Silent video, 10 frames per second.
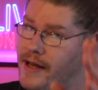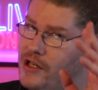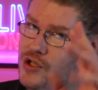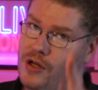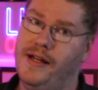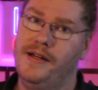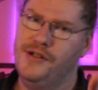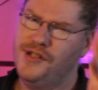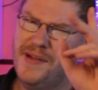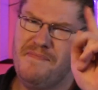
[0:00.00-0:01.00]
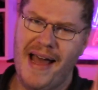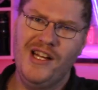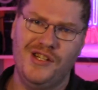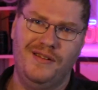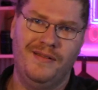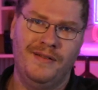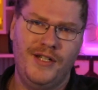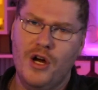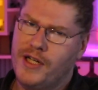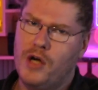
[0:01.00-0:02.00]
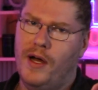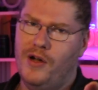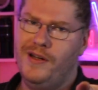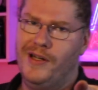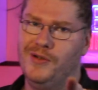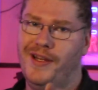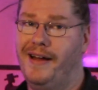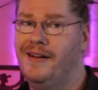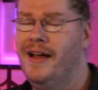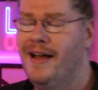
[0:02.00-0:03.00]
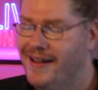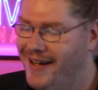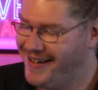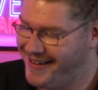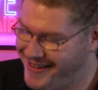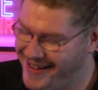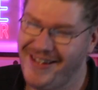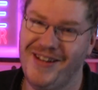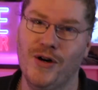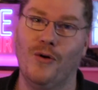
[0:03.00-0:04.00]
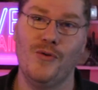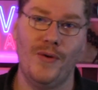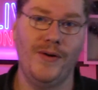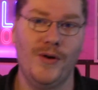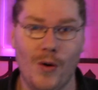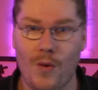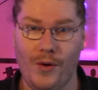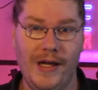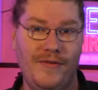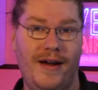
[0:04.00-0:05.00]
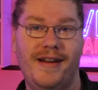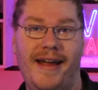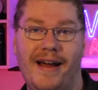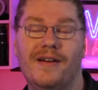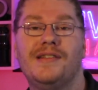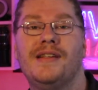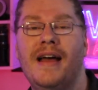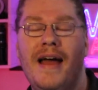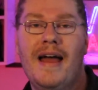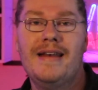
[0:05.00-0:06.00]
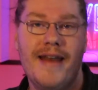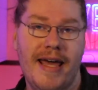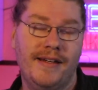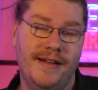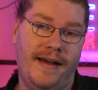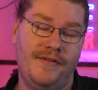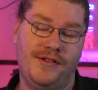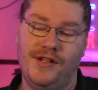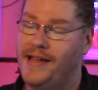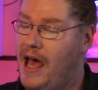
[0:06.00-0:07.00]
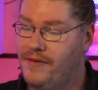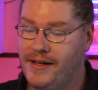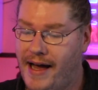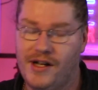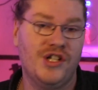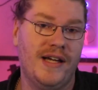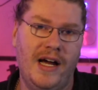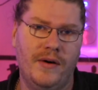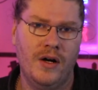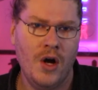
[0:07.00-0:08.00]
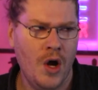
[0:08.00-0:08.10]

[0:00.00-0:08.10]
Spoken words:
like John Lennon, just imagine Yoko Ono, that you're walking around your house naked after just having had a shower.